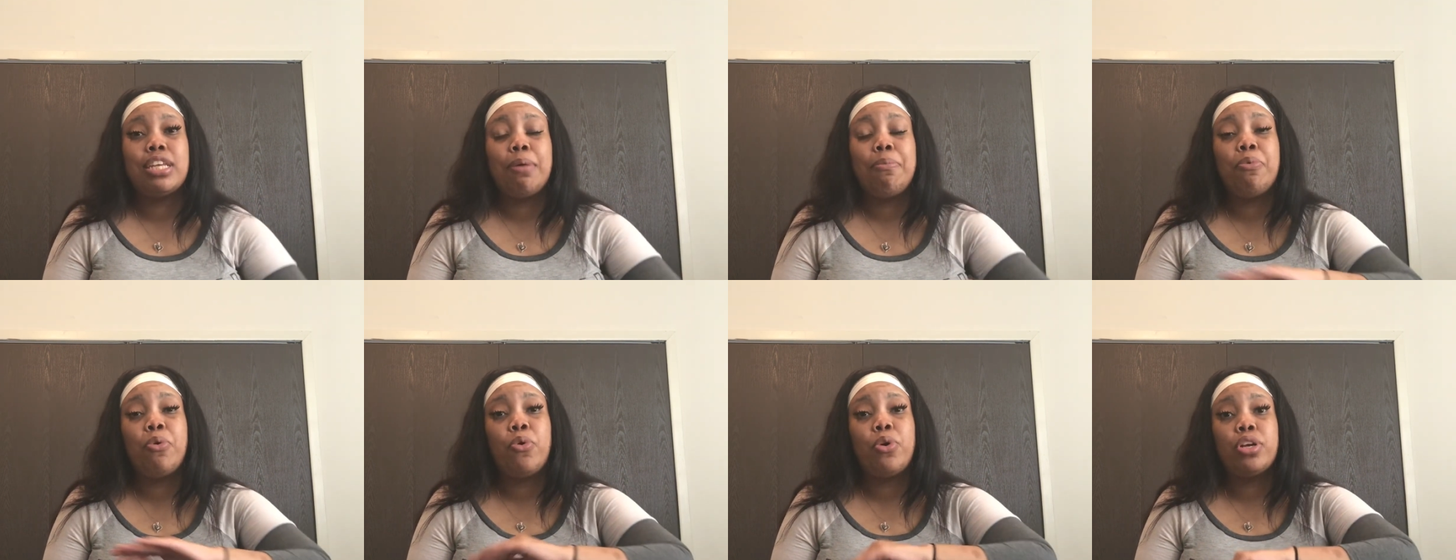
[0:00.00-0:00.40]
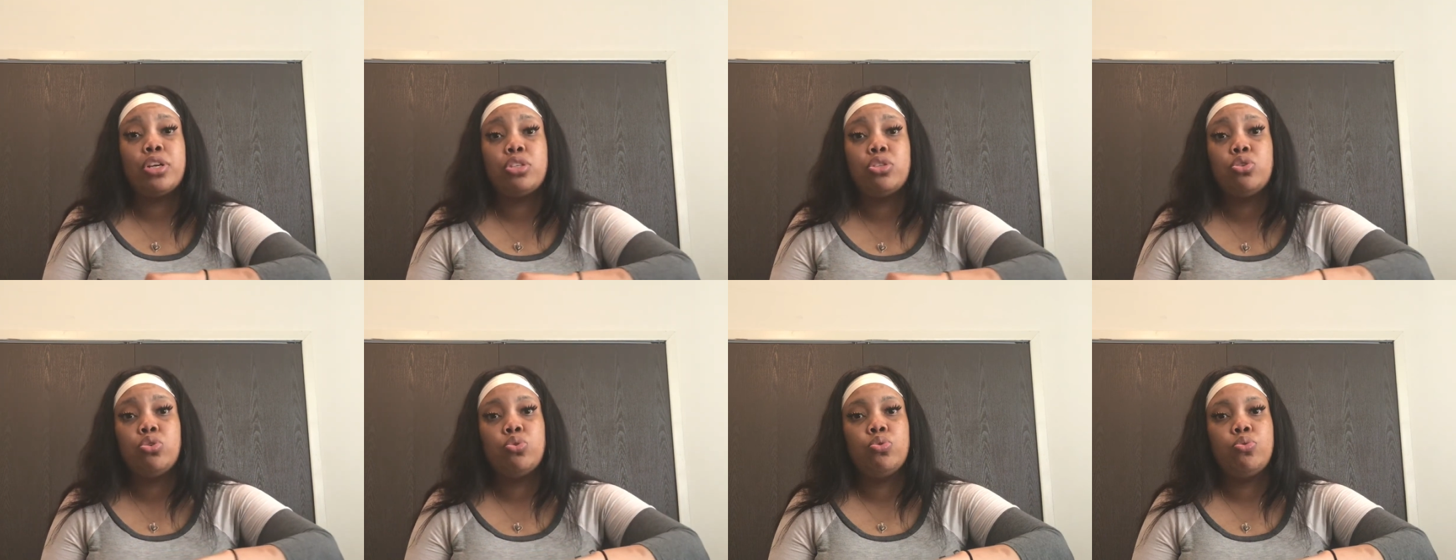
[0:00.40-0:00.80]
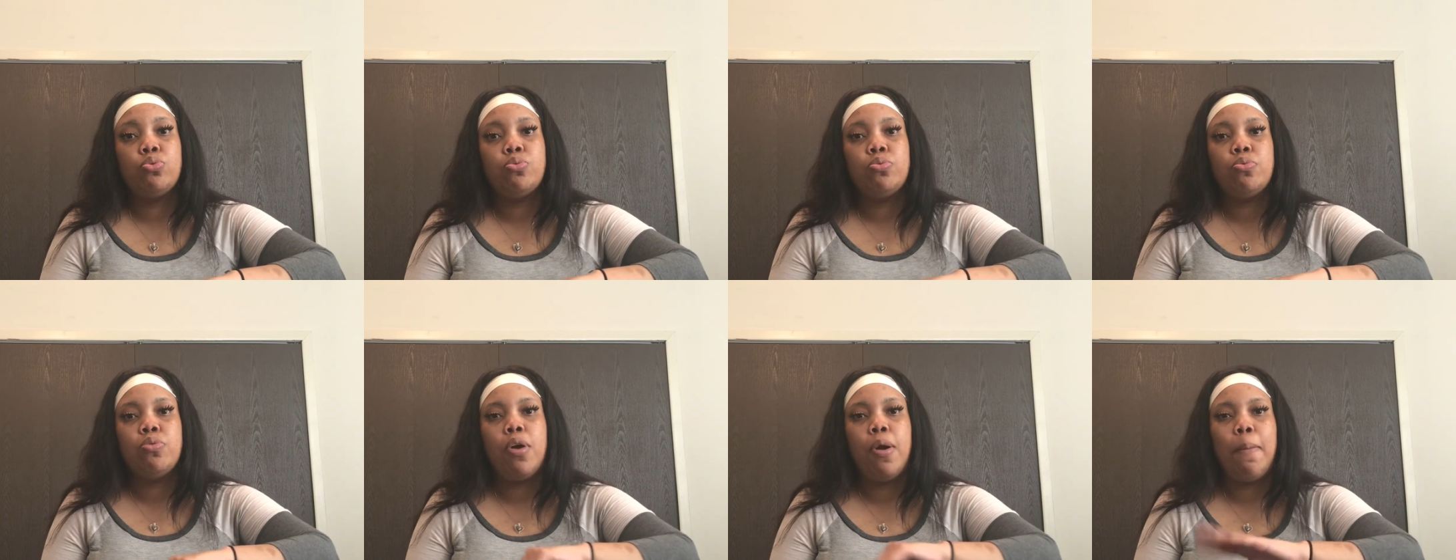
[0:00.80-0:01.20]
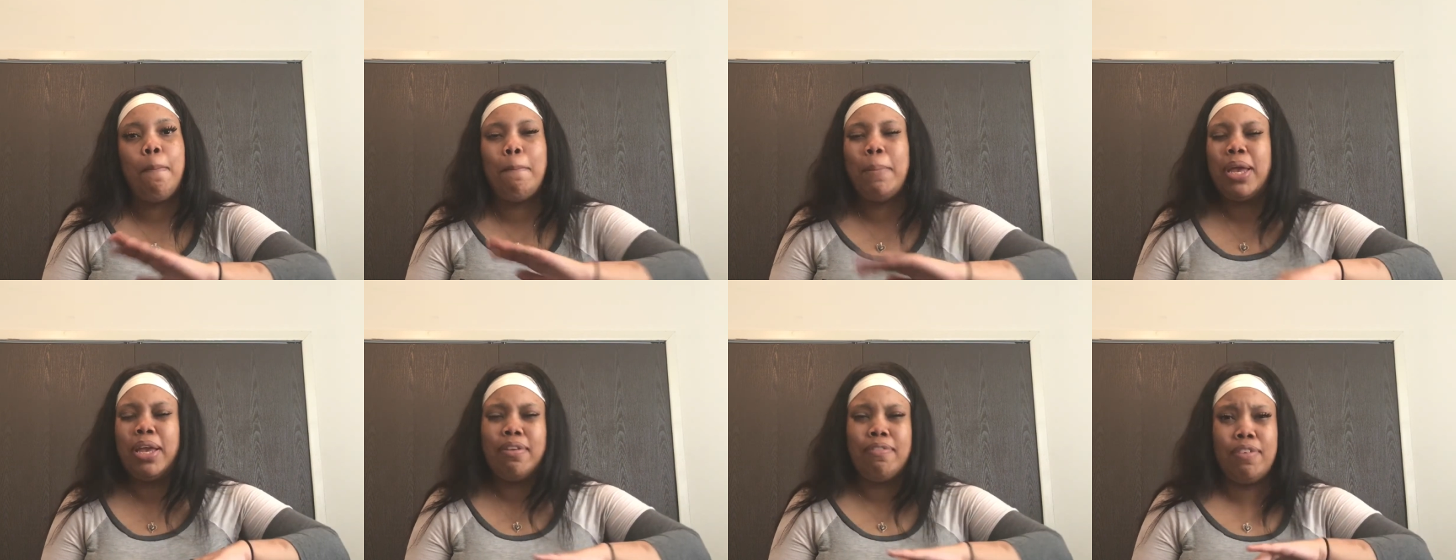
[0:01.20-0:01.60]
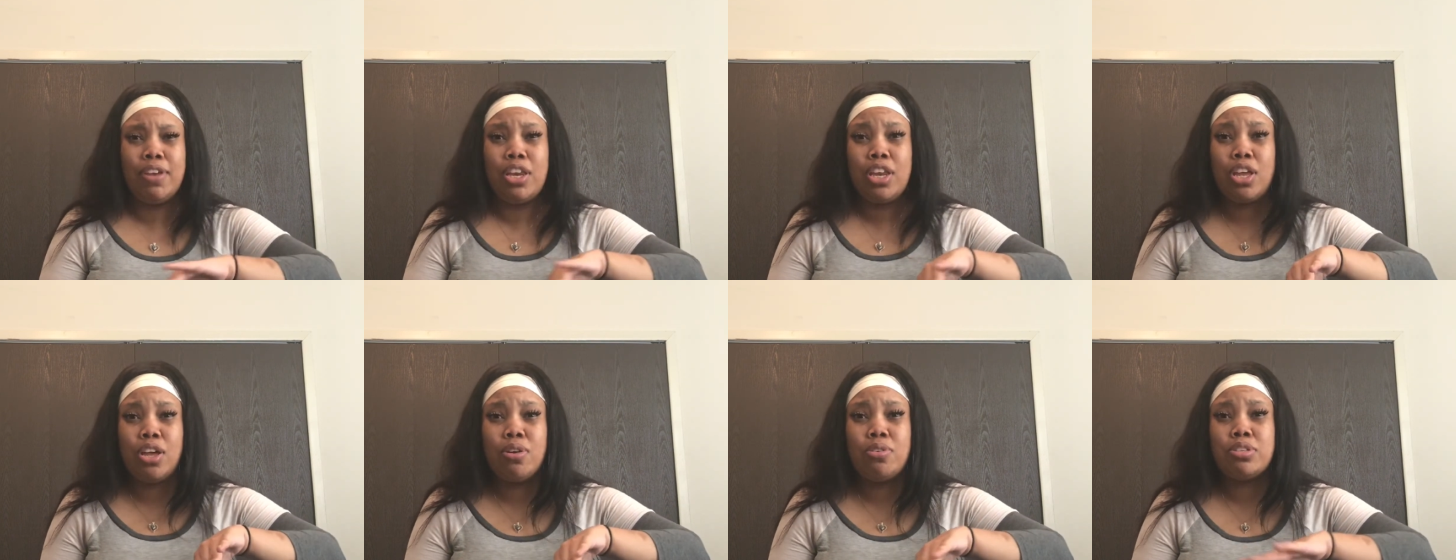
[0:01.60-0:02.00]
I'm going to make
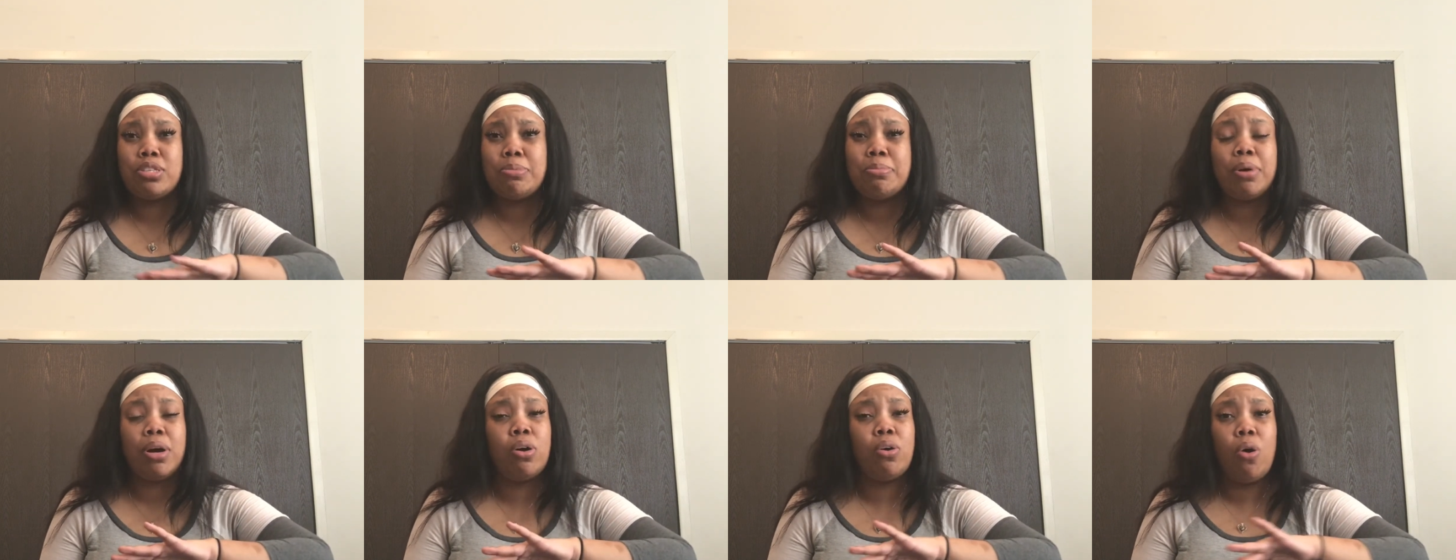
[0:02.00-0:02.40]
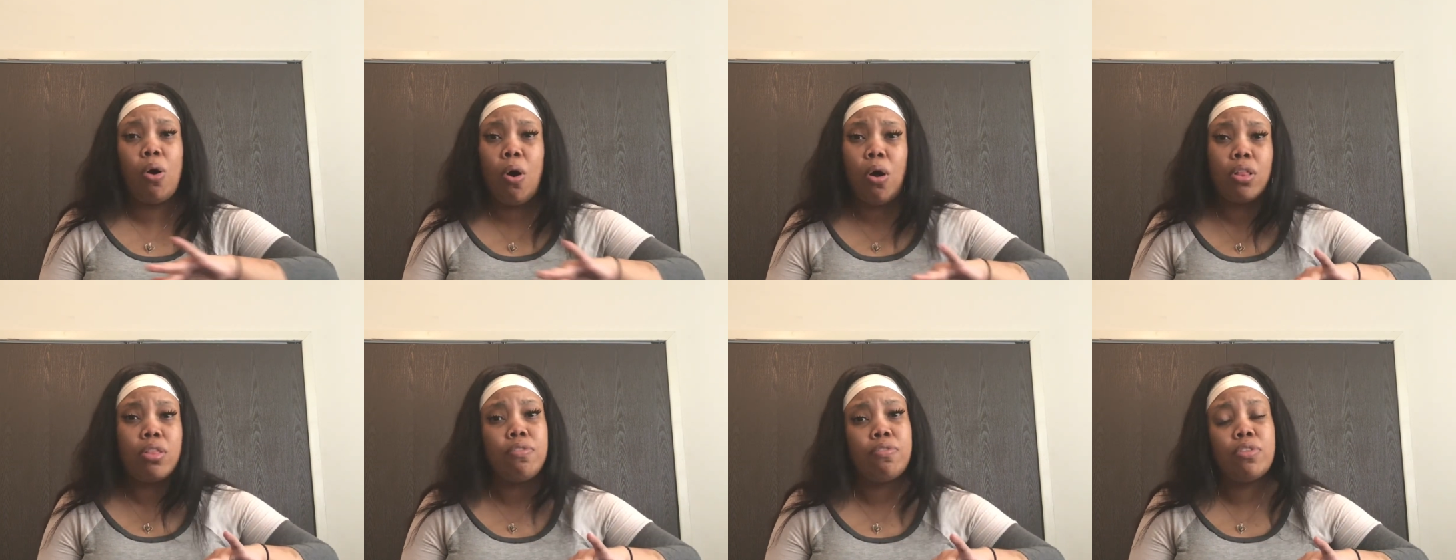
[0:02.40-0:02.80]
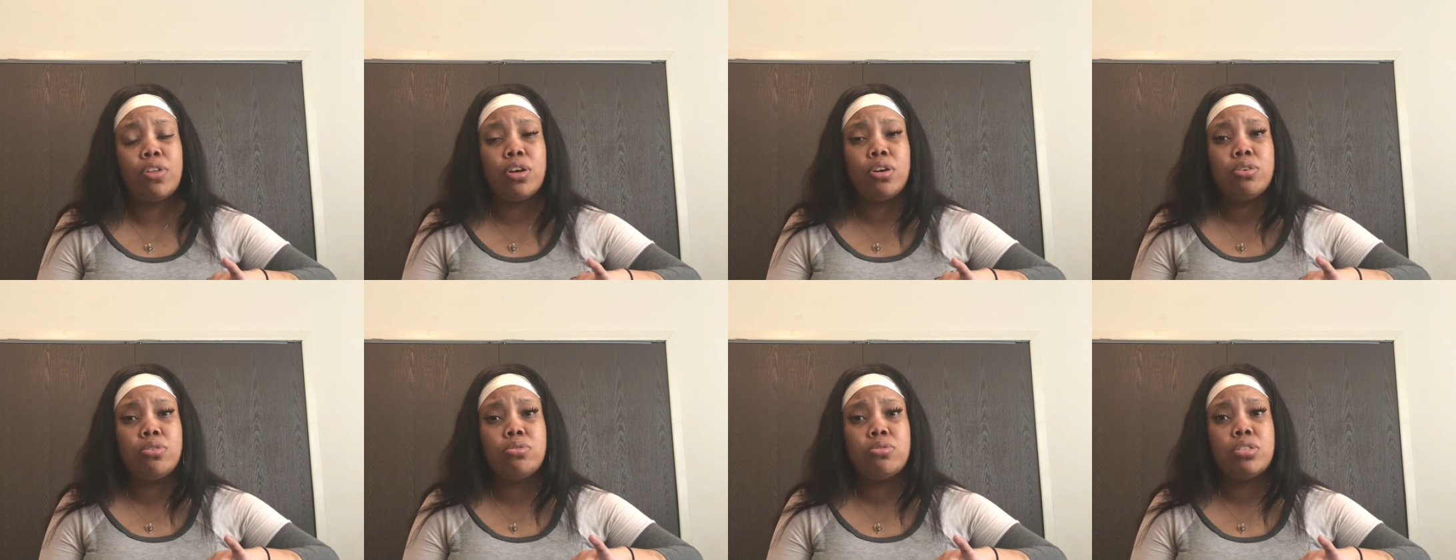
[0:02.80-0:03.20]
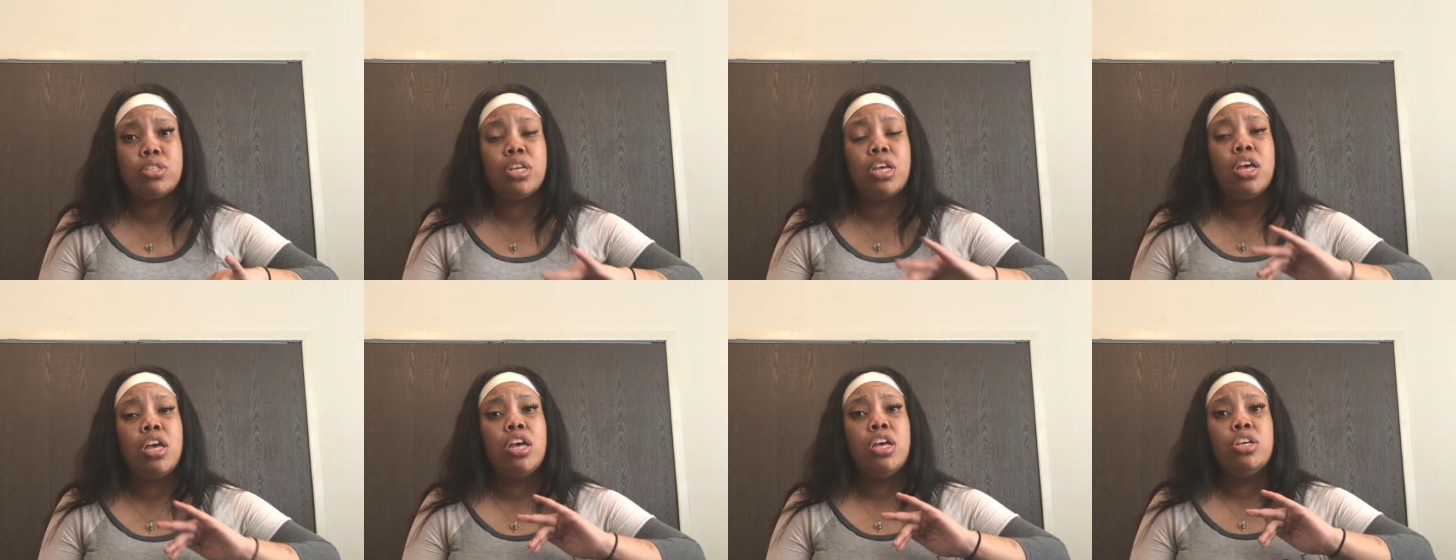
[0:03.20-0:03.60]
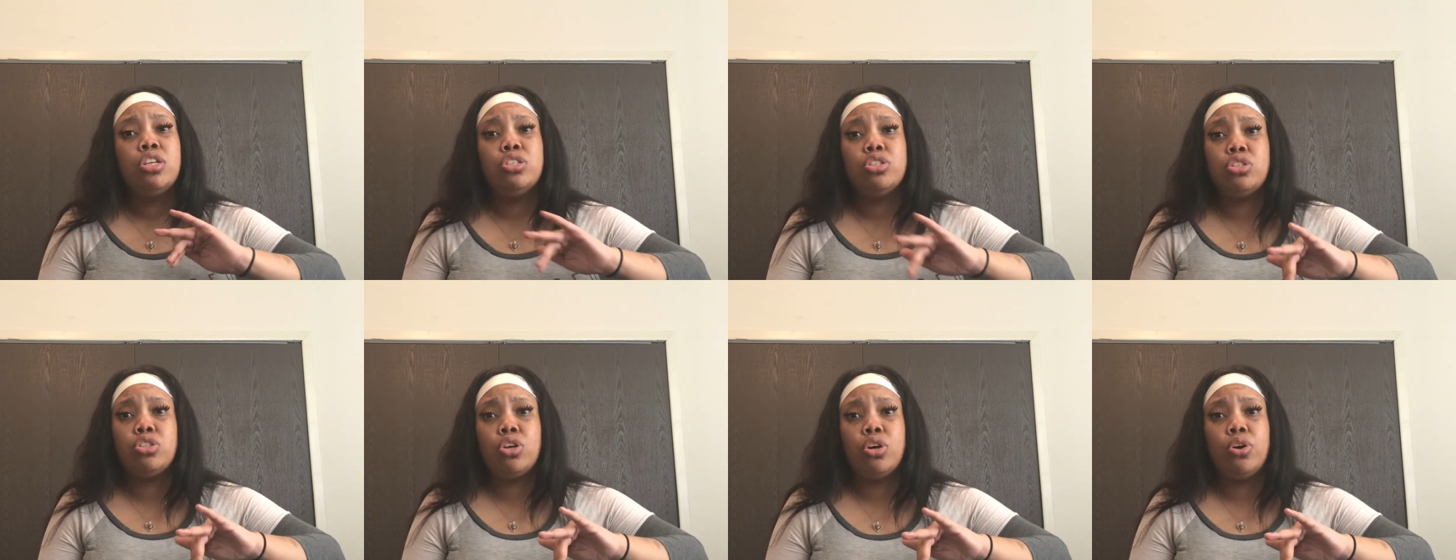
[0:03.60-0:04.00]
videos about all of
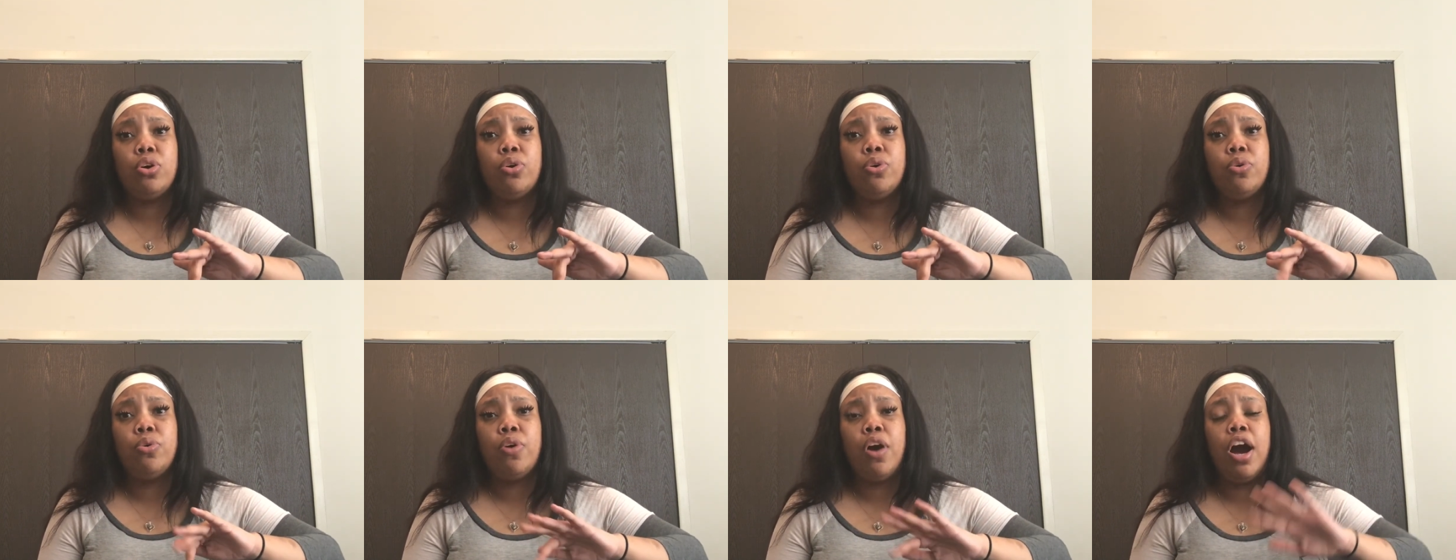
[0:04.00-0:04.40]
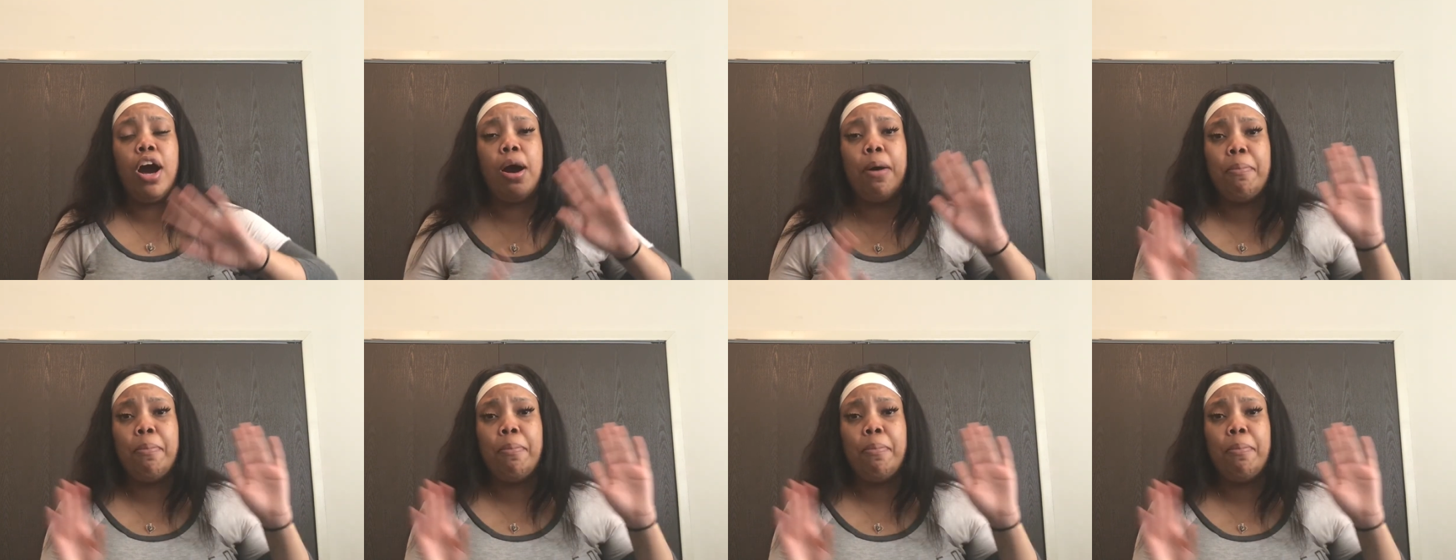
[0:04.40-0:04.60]
those, so